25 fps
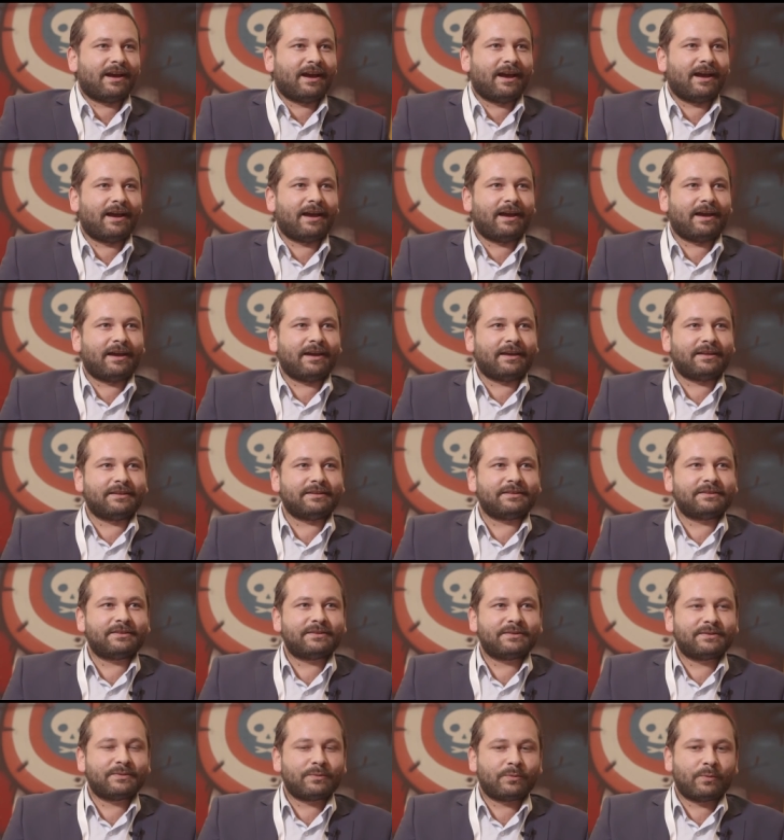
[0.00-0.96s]
and
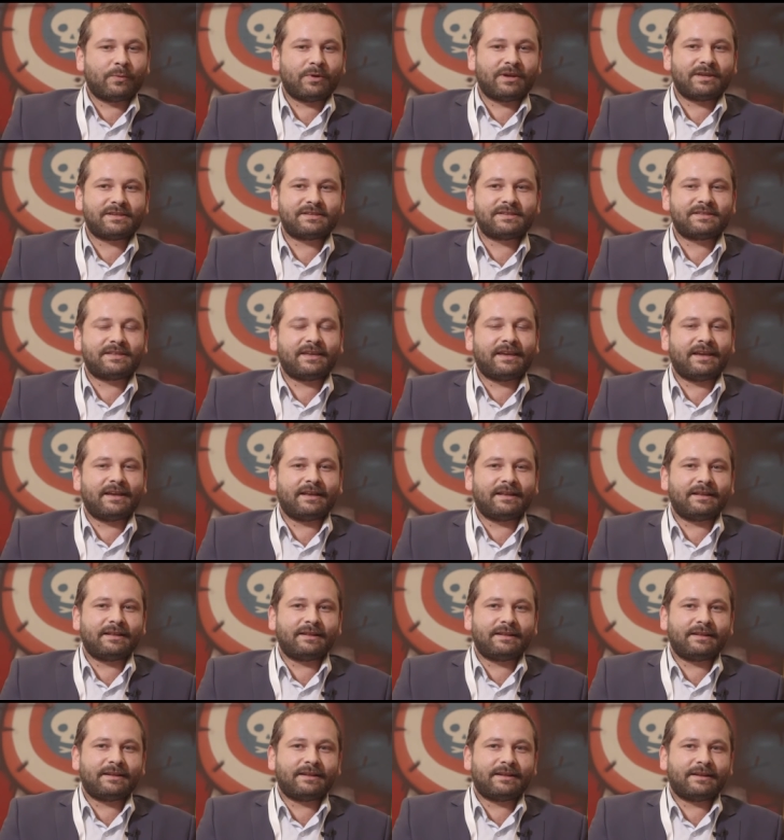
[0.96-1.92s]
we
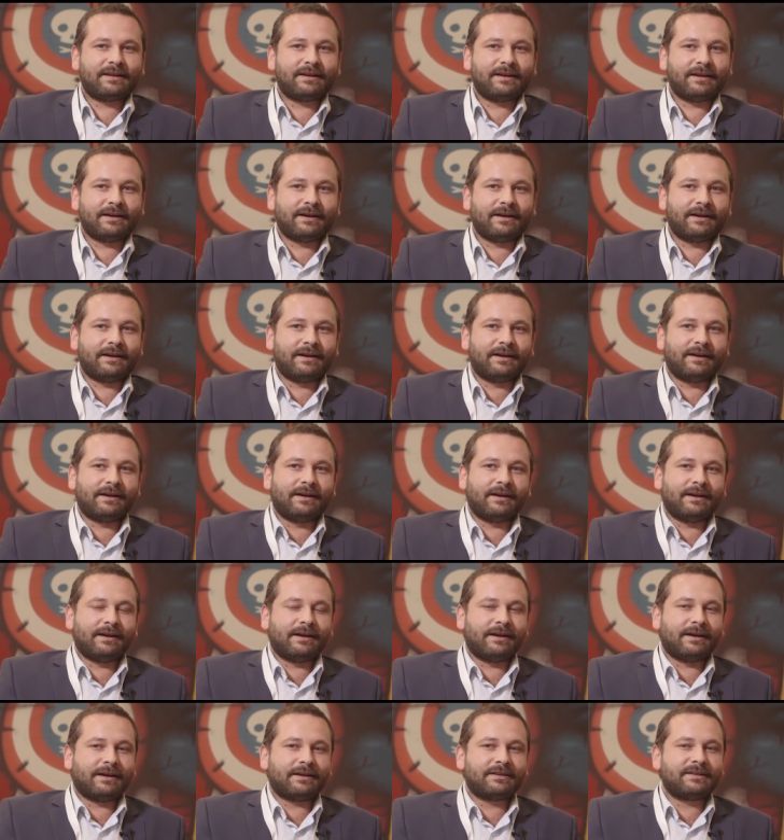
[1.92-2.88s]
still
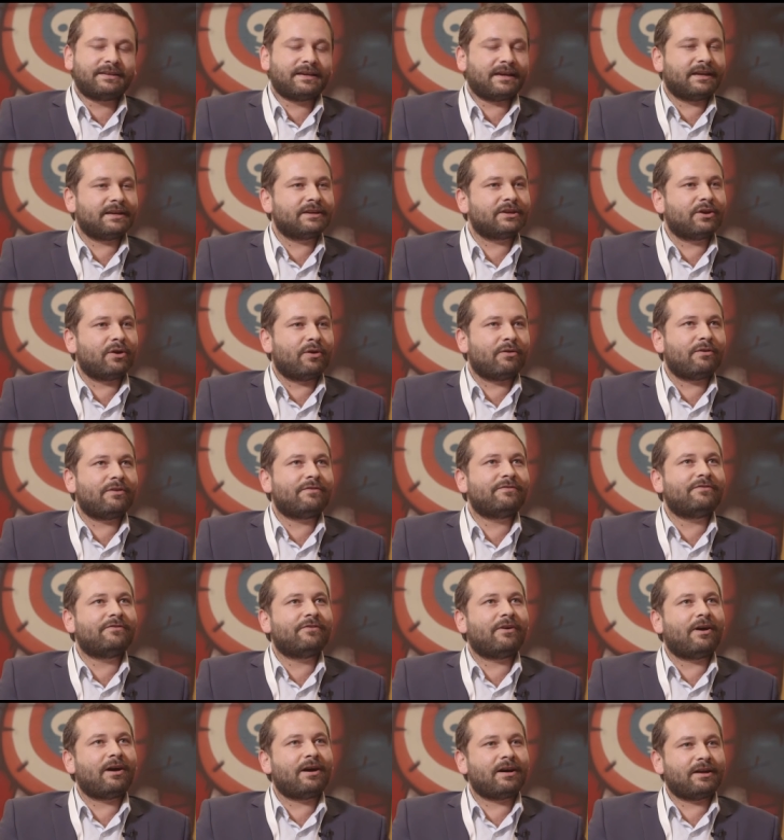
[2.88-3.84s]
uh, can go
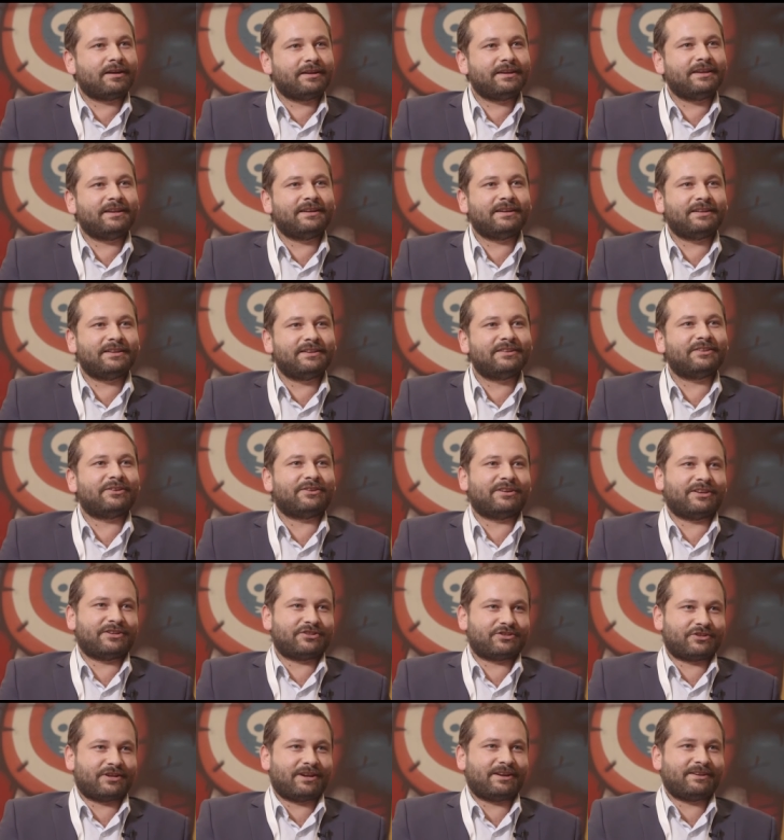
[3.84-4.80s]
far in
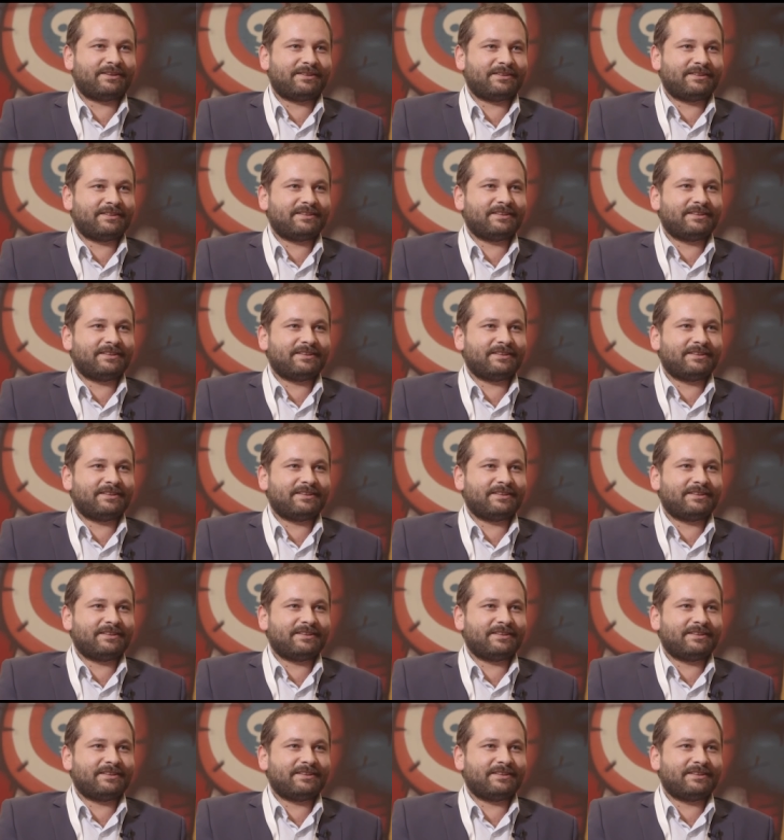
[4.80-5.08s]
Indonesia.